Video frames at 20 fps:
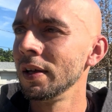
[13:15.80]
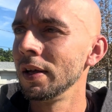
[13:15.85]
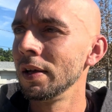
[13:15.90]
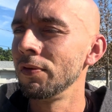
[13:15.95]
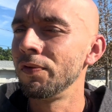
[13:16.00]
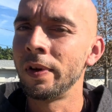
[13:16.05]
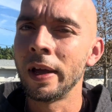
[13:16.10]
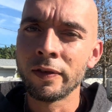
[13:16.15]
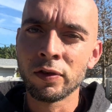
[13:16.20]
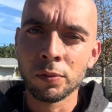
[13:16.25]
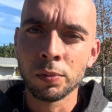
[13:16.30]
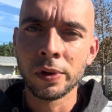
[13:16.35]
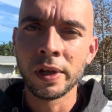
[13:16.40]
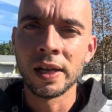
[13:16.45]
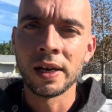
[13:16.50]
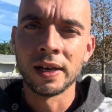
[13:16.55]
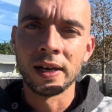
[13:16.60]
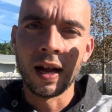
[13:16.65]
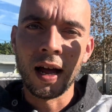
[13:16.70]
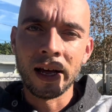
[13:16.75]
favorably
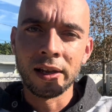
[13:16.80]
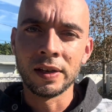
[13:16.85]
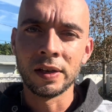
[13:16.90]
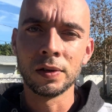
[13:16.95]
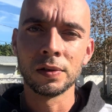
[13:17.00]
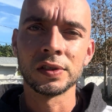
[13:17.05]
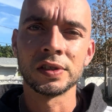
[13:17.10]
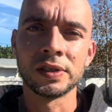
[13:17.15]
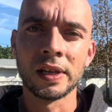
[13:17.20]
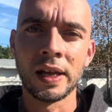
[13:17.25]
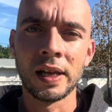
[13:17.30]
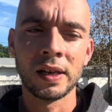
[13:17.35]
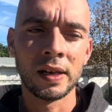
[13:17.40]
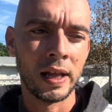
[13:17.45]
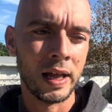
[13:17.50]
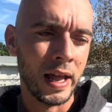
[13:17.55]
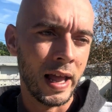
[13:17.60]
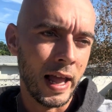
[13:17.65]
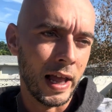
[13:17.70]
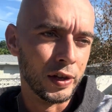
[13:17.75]
in an ideal state,
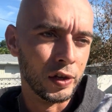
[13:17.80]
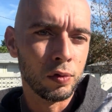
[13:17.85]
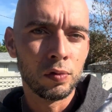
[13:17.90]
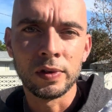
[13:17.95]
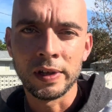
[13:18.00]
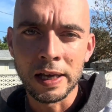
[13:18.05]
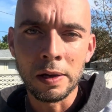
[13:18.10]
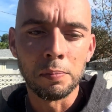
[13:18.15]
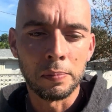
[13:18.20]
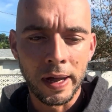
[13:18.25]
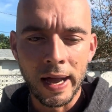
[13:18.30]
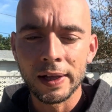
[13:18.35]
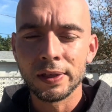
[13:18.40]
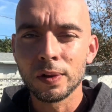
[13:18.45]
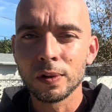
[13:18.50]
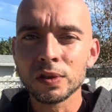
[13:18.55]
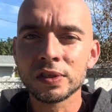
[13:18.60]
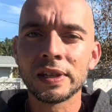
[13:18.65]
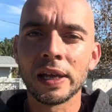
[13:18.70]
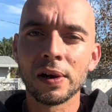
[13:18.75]
and you get back
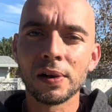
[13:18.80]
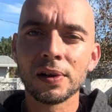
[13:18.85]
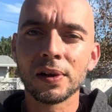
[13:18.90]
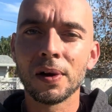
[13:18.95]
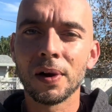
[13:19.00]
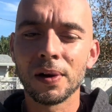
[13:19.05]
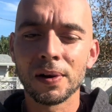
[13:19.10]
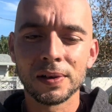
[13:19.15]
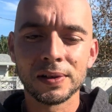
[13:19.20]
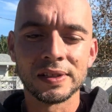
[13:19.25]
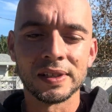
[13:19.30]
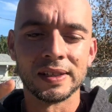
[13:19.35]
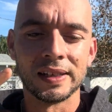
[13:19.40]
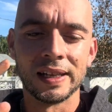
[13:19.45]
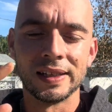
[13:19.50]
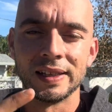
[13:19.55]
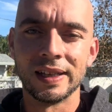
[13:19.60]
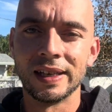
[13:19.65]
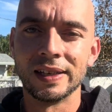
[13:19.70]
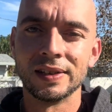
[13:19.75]
those tarot cards
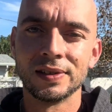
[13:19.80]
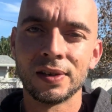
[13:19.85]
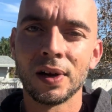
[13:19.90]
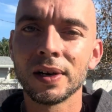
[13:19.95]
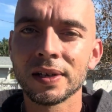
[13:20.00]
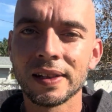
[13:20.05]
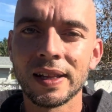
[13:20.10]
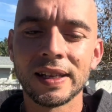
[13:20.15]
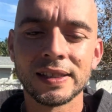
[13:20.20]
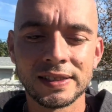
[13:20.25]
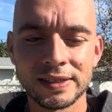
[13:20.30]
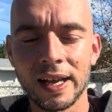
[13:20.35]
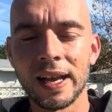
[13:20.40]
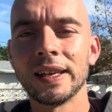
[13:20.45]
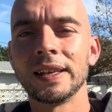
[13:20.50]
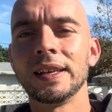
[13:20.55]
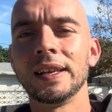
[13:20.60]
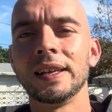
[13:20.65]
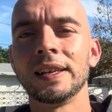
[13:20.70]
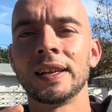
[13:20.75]
and talk to that
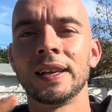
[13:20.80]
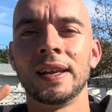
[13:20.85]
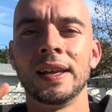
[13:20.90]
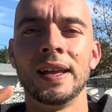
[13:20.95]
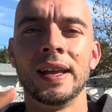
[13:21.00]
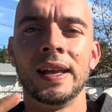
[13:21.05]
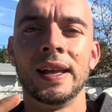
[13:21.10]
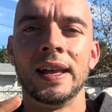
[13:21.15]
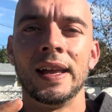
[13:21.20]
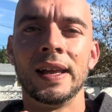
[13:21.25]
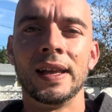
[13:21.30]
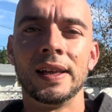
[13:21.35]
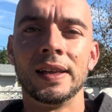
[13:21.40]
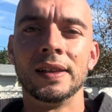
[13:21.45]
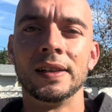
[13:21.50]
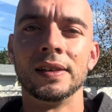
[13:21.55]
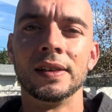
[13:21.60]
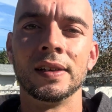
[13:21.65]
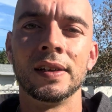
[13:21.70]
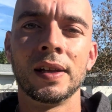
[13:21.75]
psychic
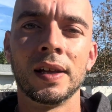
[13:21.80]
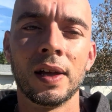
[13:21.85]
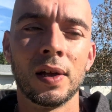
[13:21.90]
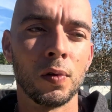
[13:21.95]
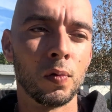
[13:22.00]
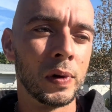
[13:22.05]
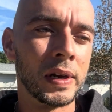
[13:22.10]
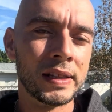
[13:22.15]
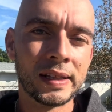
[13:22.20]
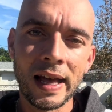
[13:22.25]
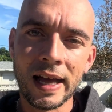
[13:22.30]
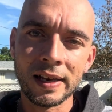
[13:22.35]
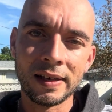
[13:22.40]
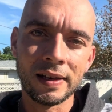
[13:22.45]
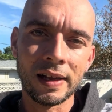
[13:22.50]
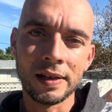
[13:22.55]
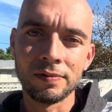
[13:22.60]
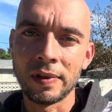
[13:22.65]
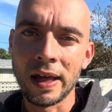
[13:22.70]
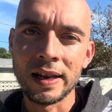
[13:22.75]
and read
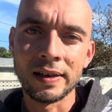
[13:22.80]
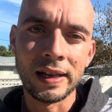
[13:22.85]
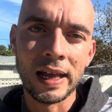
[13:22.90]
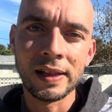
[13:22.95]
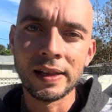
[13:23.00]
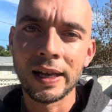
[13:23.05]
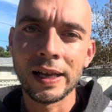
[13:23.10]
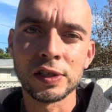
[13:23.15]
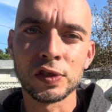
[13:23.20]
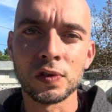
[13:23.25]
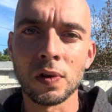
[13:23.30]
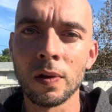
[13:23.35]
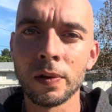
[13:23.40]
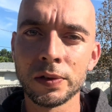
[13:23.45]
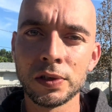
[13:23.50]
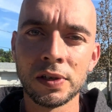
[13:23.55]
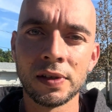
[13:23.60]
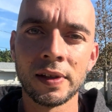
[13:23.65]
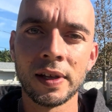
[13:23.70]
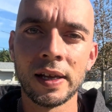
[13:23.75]
that daily
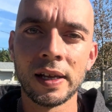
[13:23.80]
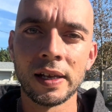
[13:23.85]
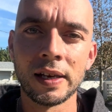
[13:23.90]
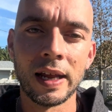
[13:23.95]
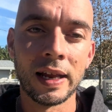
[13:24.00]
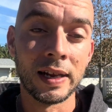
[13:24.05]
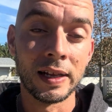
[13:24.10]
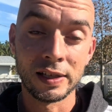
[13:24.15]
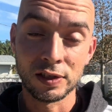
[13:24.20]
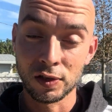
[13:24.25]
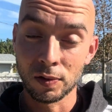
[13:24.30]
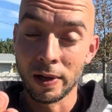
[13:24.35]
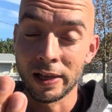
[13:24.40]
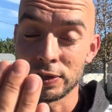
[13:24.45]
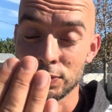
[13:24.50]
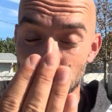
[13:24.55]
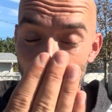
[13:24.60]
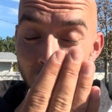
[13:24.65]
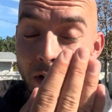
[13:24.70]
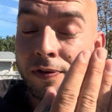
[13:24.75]
astrology thing, and
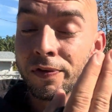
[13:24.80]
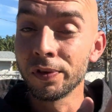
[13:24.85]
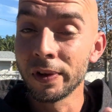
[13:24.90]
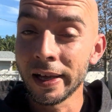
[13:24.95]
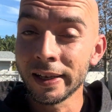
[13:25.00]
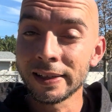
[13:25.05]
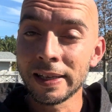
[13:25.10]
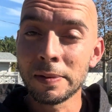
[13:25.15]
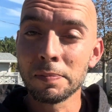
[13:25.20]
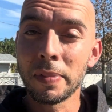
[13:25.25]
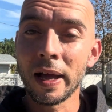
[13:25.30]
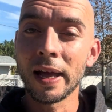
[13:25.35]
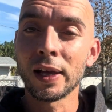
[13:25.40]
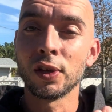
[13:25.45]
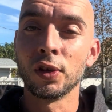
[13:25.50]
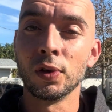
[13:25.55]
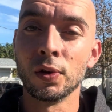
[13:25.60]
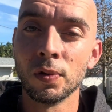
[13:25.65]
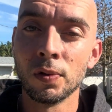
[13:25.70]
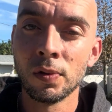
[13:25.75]
it's reflecting back
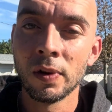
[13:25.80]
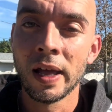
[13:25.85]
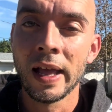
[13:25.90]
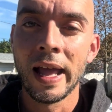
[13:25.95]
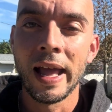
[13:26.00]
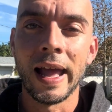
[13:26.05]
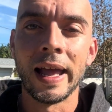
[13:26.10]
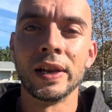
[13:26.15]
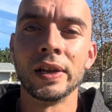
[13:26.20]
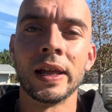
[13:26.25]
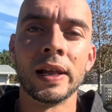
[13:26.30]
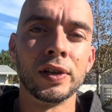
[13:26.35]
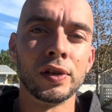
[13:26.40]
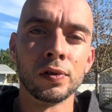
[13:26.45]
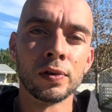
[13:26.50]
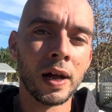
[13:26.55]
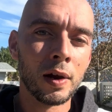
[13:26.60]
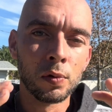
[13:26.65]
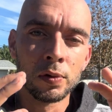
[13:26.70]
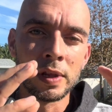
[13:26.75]
you, and you're
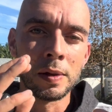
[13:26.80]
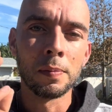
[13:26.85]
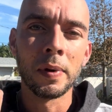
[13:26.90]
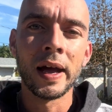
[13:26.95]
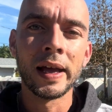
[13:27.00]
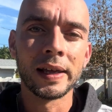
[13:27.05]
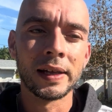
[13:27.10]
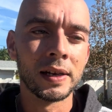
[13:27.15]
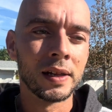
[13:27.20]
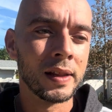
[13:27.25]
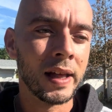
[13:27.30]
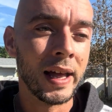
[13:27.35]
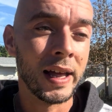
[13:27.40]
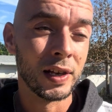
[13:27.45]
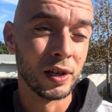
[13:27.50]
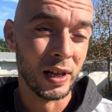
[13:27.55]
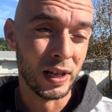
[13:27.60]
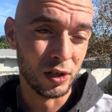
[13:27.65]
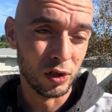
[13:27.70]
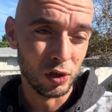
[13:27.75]
not really buying into that,
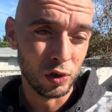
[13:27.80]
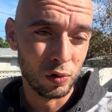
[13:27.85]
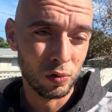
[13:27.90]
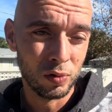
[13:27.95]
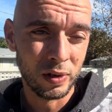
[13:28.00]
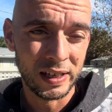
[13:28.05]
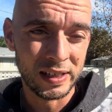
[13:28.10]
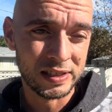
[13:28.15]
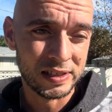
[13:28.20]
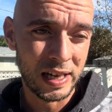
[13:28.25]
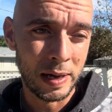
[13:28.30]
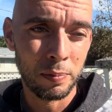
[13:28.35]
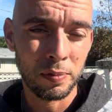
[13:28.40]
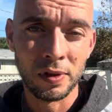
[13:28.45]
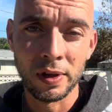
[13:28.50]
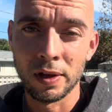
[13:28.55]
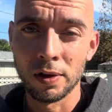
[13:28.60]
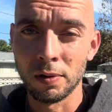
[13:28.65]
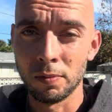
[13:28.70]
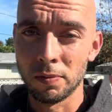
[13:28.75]
and you accept
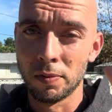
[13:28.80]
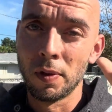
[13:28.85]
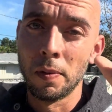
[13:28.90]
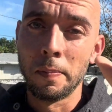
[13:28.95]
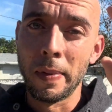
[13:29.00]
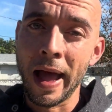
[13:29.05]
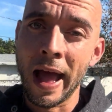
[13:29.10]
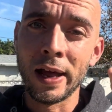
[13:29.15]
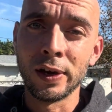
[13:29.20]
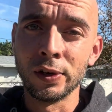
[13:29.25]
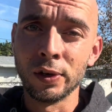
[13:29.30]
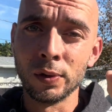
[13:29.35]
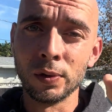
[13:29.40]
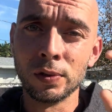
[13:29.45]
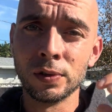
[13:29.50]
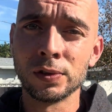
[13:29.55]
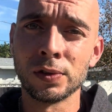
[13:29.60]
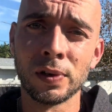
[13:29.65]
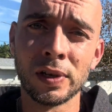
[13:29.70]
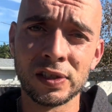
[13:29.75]
the bad
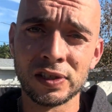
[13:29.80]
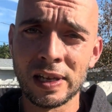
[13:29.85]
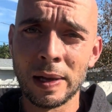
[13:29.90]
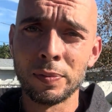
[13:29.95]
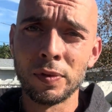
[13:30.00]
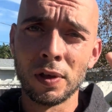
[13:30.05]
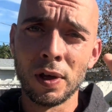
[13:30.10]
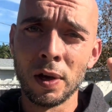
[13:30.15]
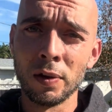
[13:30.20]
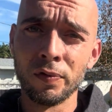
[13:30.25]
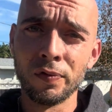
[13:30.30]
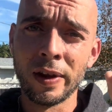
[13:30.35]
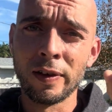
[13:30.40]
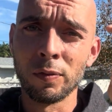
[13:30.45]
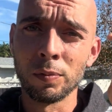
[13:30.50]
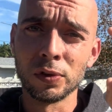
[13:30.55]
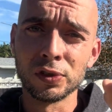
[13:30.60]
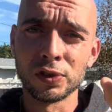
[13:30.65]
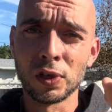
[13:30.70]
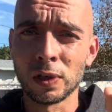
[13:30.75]
news or accept the
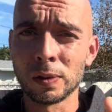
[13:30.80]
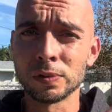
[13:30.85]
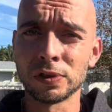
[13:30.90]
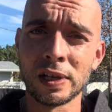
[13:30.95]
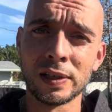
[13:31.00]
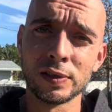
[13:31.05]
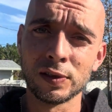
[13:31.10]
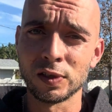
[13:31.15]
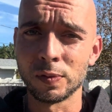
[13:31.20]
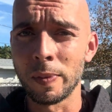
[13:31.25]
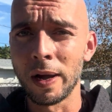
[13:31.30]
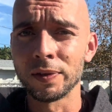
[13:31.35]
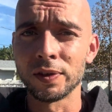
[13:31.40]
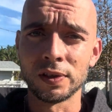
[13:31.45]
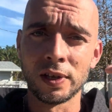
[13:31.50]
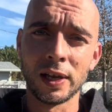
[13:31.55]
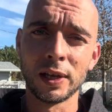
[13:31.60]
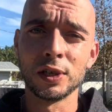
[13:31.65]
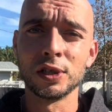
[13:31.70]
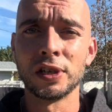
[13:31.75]
unfavorable circumstances about
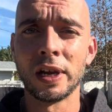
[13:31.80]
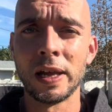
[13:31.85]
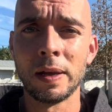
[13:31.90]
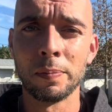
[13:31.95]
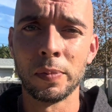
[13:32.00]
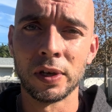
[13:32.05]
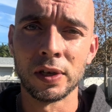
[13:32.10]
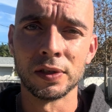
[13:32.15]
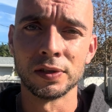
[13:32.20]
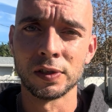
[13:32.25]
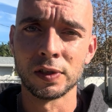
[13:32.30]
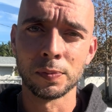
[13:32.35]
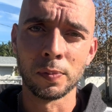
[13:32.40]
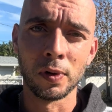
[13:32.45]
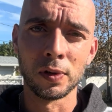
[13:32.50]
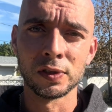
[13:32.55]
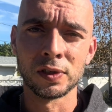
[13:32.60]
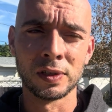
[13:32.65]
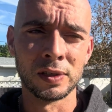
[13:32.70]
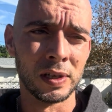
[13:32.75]
to take shape because this
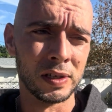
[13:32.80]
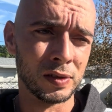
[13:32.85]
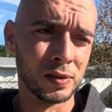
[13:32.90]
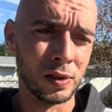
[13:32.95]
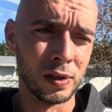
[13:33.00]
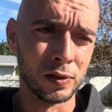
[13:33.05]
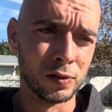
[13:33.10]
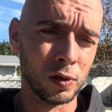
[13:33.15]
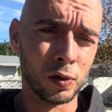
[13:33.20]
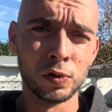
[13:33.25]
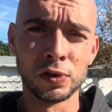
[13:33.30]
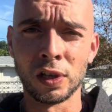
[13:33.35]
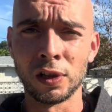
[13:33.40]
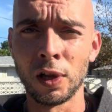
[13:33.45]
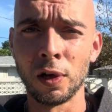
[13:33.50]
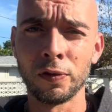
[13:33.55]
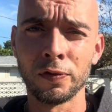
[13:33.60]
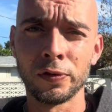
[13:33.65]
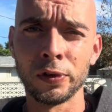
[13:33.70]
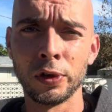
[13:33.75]
person is losing
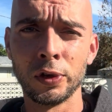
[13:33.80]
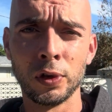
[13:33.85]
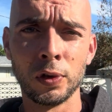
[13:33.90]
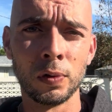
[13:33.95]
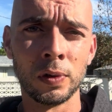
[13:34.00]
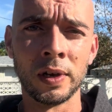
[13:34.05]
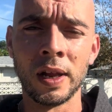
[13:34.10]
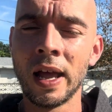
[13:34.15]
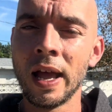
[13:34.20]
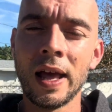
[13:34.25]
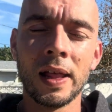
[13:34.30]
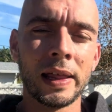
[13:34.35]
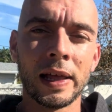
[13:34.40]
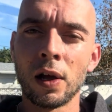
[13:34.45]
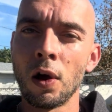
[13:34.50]
love for you and like